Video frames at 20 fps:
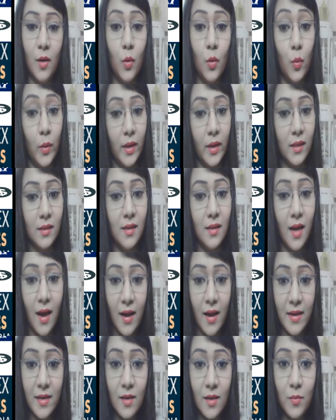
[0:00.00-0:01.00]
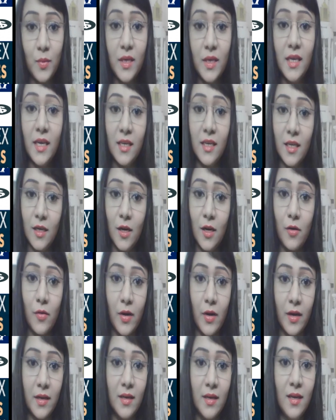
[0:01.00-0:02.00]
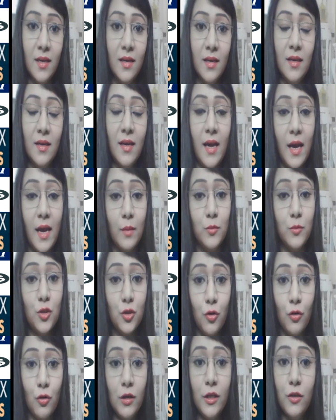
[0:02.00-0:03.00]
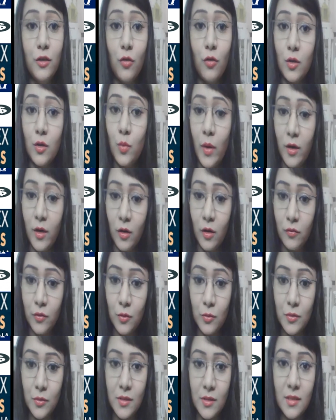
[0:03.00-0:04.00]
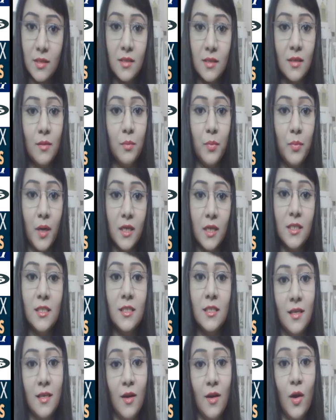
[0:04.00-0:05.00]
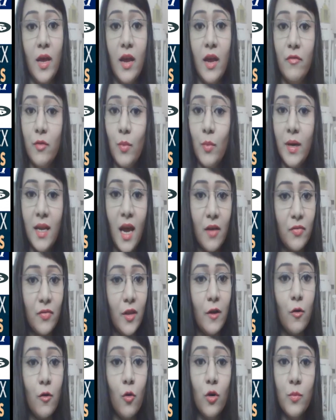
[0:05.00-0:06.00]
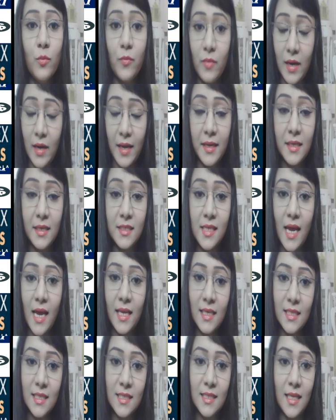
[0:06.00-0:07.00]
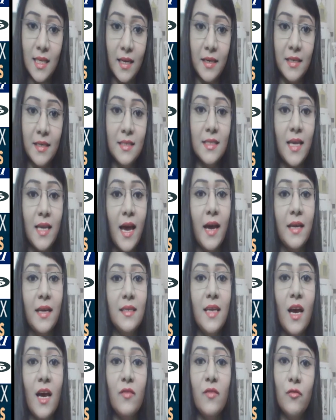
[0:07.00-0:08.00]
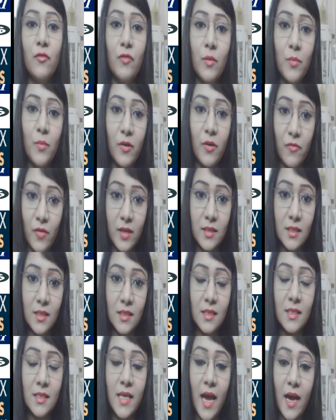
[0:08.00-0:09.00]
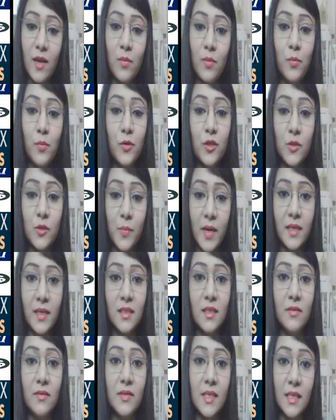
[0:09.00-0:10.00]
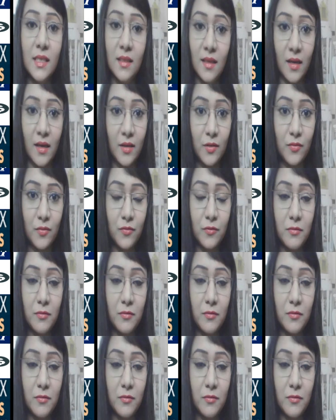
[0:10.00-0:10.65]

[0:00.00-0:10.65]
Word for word: Well, I, being an NRI, am surely not one of those. But everyone have their own likes and dislikes and have different preferences and perspectives in life.